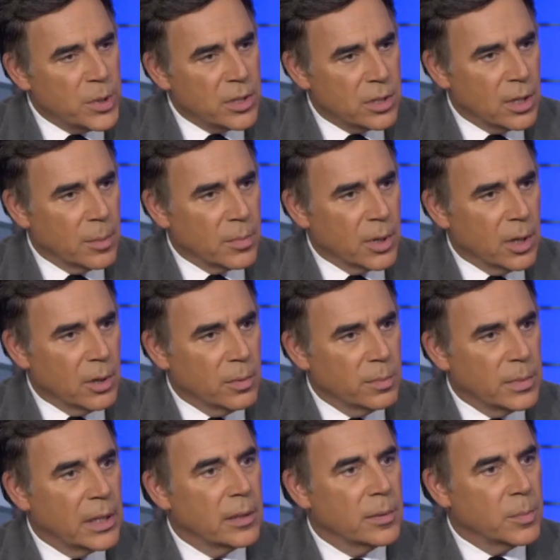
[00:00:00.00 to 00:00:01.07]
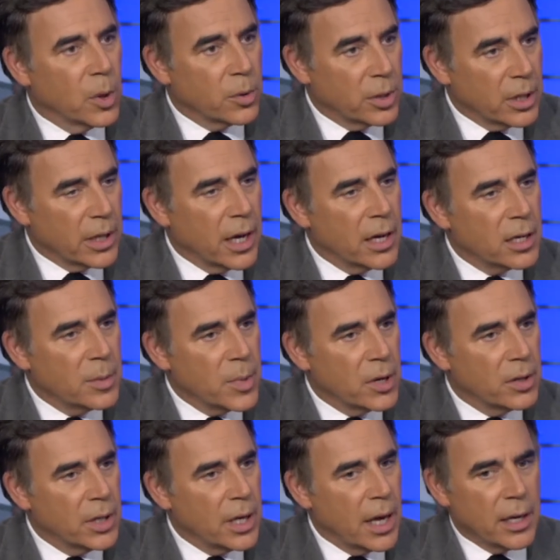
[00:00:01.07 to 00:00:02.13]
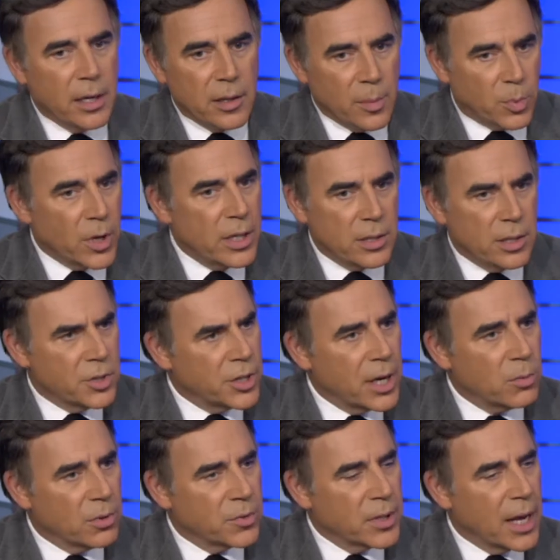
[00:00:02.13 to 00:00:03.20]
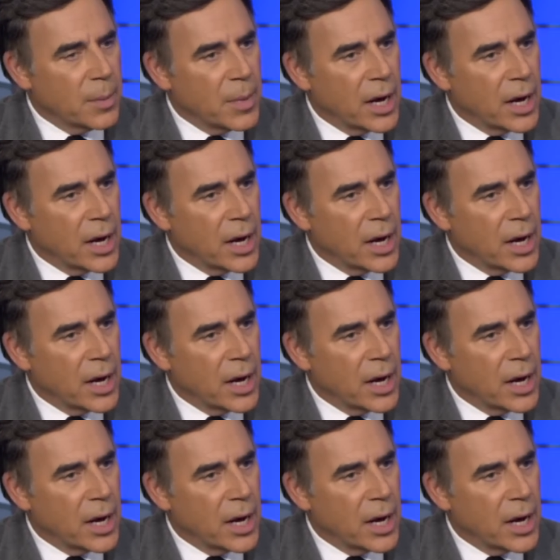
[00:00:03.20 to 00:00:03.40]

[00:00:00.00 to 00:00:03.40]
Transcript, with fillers: been some, though, eh, both in the gay community and in the press in general, for that